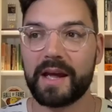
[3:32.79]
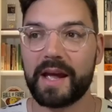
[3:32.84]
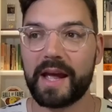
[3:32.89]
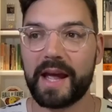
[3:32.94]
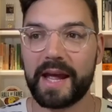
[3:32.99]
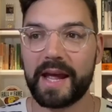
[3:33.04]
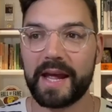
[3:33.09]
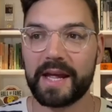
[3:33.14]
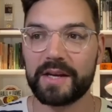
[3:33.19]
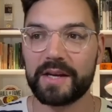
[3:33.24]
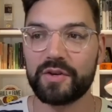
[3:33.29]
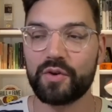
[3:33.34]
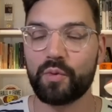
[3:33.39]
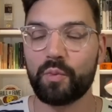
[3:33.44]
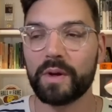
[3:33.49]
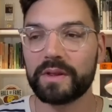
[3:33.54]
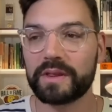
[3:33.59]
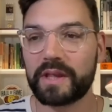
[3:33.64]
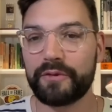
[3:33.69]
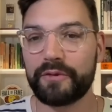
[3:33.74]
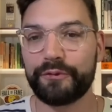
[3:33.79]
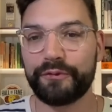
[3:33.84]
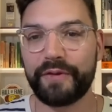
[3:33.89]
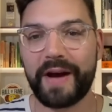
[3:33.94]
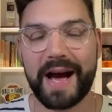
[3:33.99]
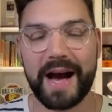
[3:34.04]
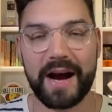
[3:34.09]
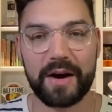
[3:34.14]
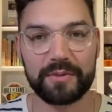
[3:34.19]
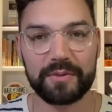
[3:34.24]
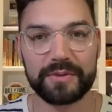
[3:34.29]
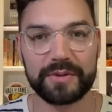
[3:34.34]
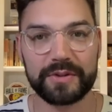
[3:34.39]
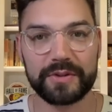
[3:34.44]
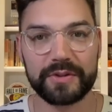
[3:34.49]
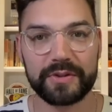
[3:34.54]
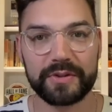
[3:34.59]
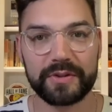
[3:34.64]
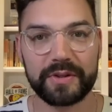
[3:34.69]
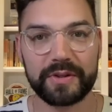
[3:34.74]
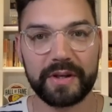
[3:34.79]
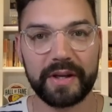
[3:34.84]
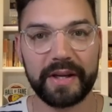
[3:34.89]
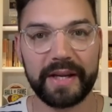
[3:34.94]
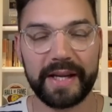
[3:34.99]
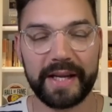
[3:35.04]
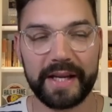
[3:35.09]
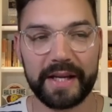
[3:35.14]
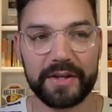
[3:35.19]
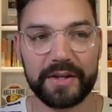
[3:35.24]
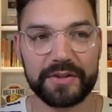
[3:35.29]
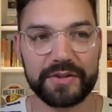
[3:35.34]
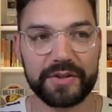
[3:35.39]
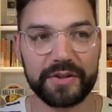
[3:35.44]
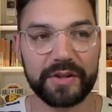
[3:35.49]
And what they found is